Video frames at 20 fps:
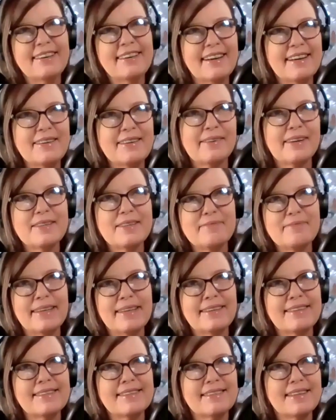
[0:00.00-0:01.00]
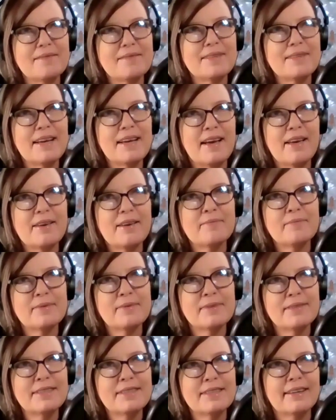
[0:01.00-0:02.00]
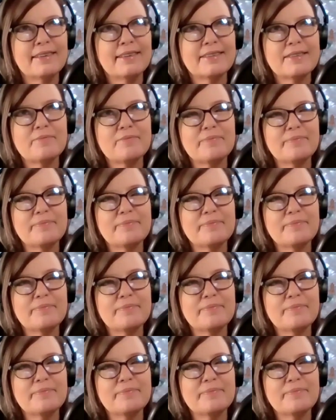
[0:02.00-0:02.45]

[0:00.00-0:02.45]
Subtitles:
anyone, but at the same time, trying